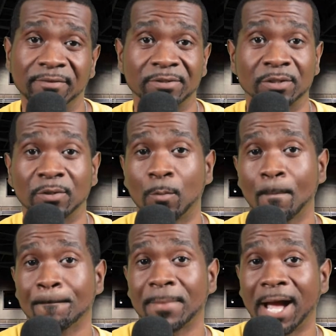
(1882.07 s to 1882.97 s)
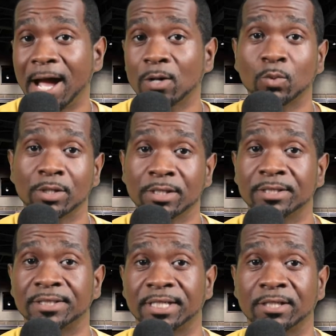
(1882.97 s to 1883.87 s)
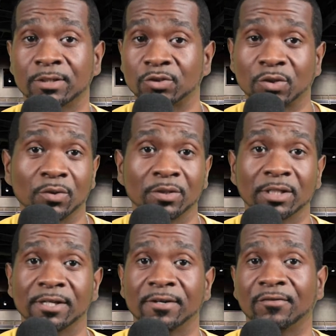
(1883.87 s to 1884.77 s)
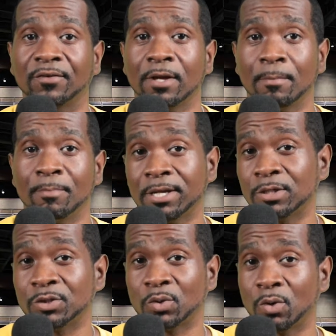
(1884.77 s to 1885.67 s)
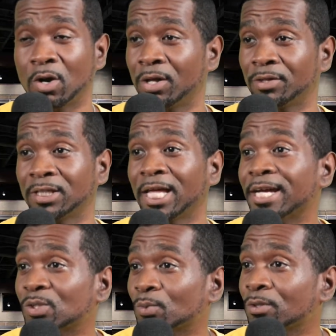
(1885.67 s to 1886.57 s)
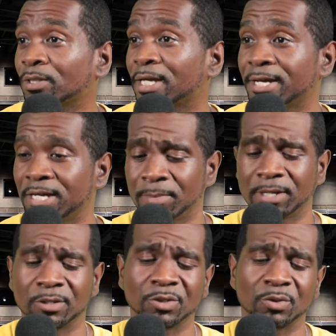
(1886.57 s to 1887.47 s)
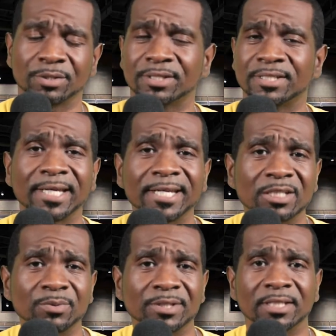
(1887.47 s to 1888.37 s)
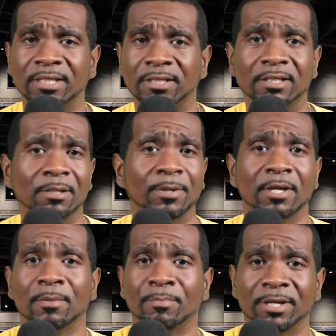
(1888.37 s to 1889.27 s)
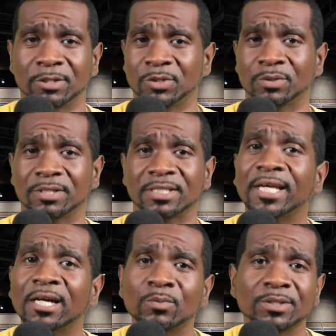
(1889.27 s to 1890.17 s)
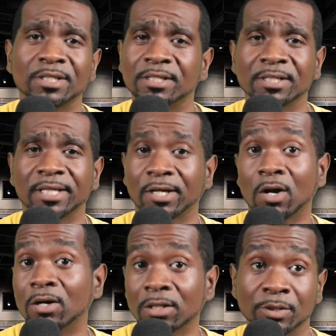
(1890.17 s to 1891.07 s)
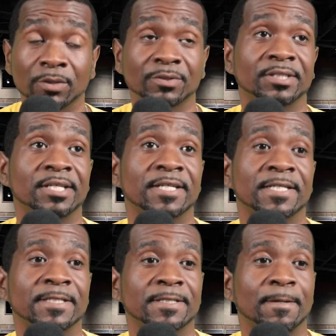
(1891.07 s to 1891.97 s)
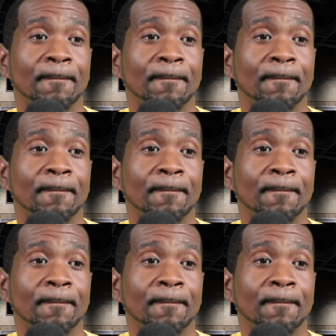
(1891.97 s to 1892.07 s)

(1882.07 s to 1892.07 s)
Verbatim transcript: So I was in control of making sure all the lights were okay, making sure the stage was set up, making sure the sound was good, like all of those things.